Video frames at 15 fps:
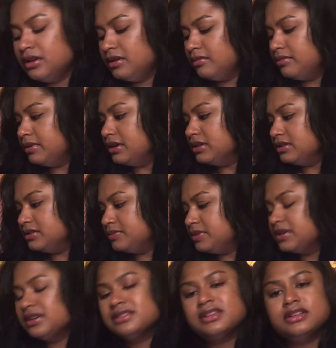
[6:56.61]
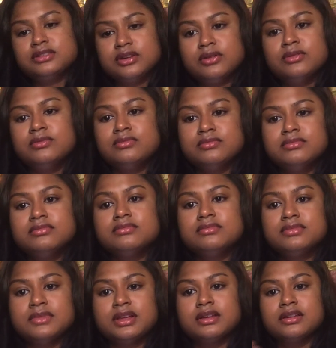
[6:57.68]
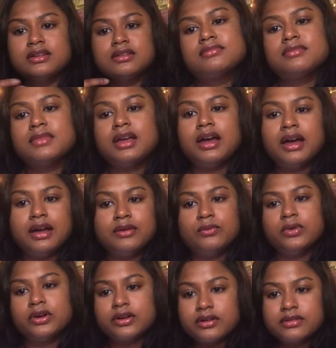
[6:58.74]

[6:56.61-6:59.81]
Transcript: But because I don't, like, I work.